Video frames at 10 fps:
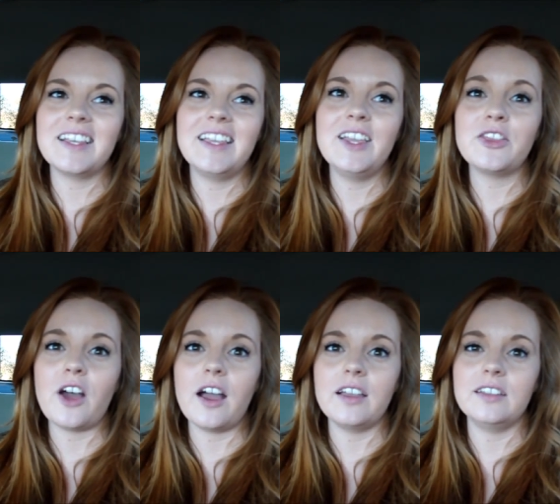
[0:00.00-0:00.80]
he
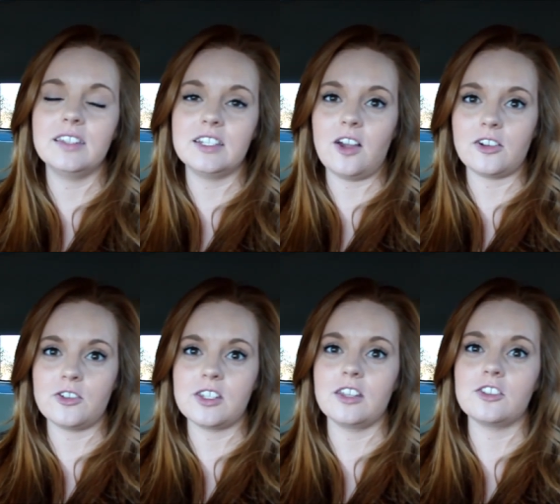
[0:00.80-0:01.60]
thought the doctor
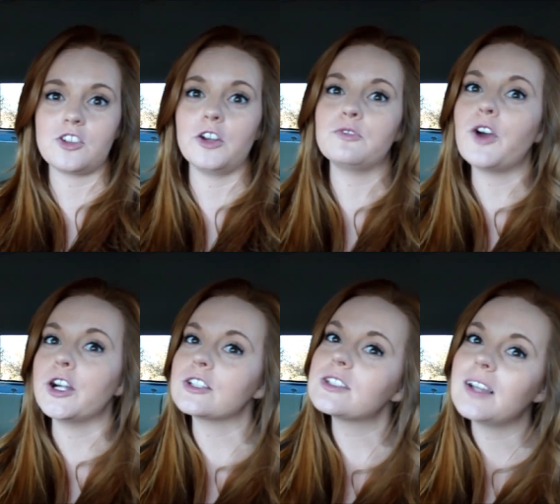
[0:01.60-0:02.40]
said star
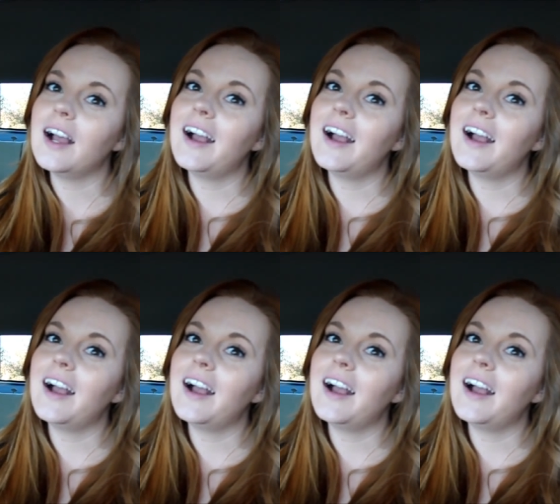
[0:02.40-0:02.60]
farts.